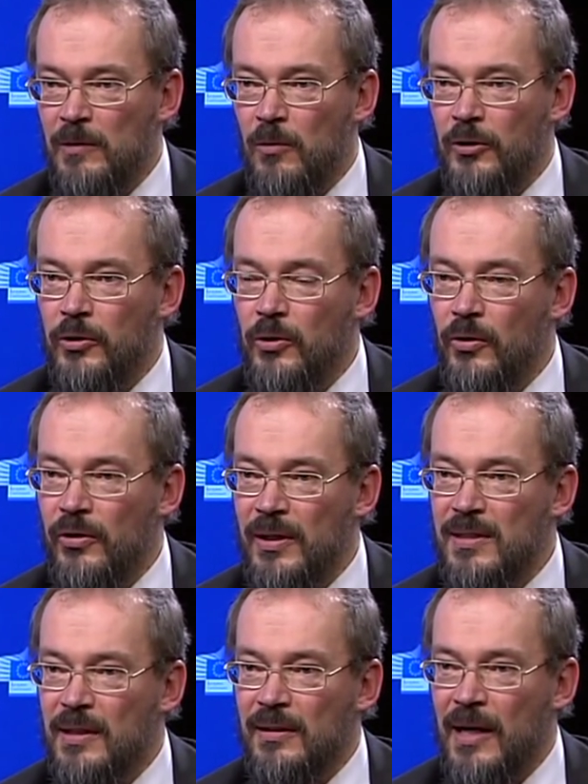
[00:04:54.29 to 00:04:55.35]
We want to do
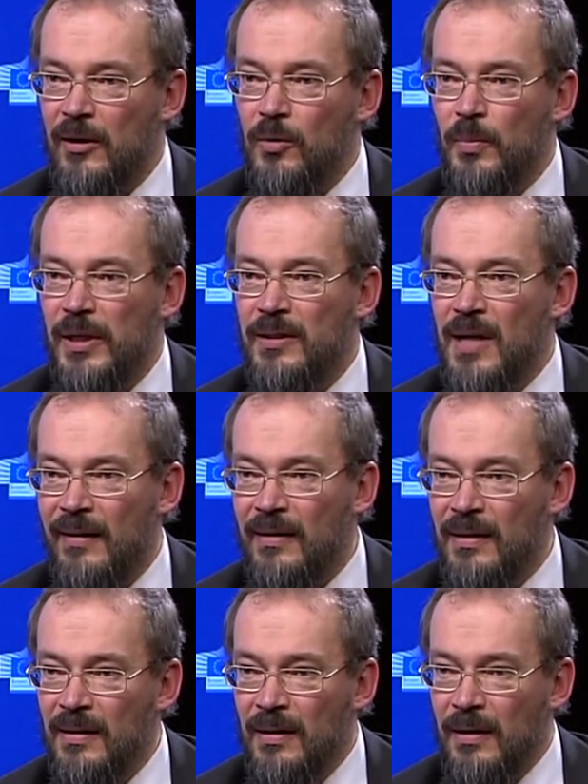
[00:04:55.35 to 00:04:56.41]
things that cannot be done
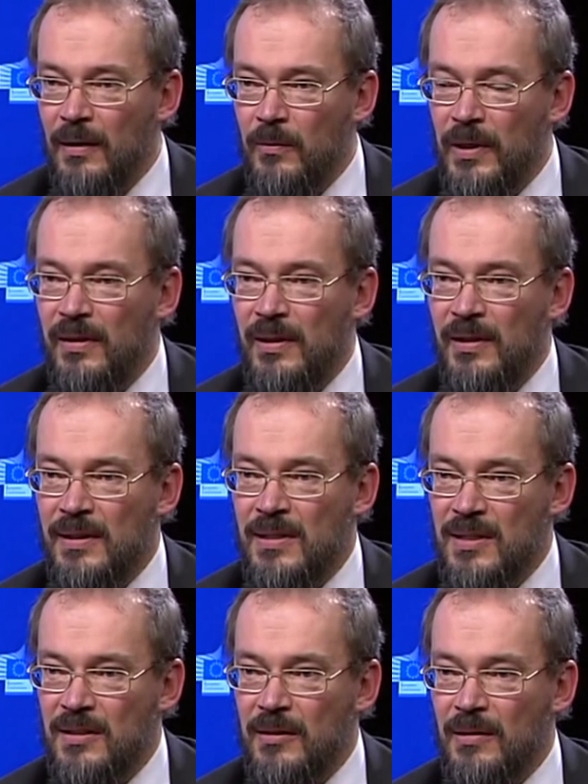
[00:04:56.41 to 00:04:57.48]
with the
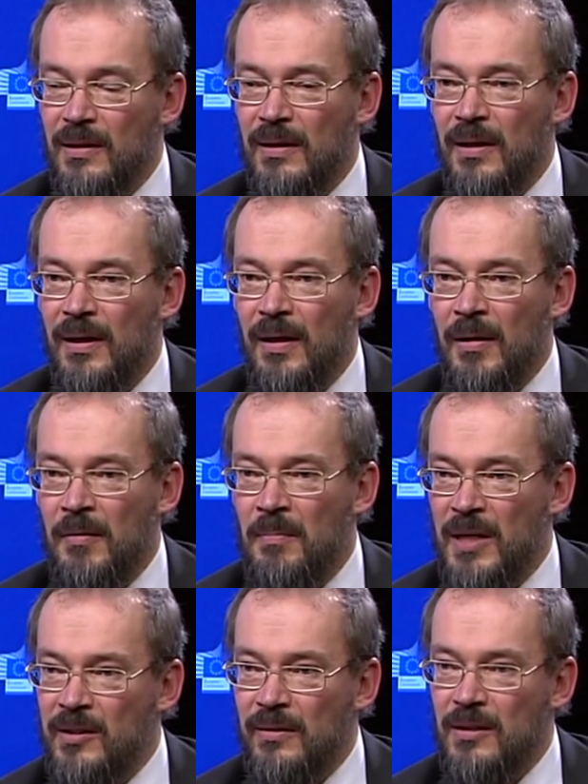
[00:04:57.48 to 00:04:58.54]
existing
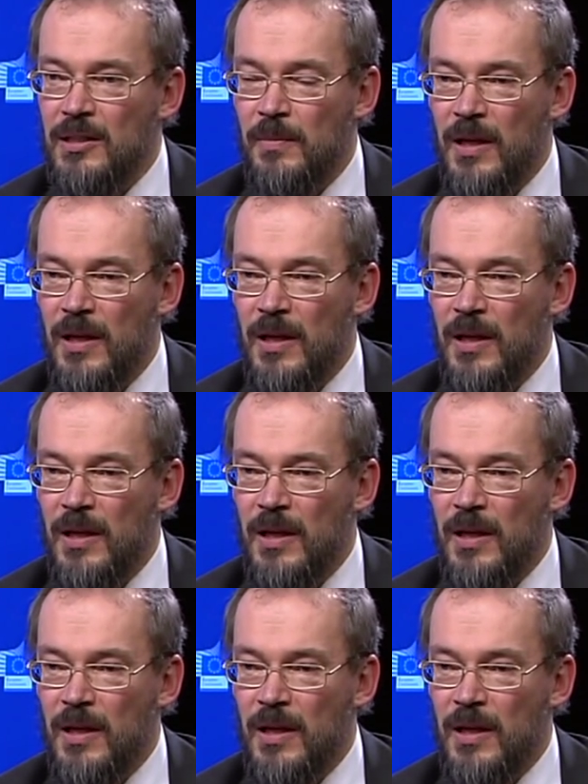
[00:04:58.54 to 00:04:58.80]
materials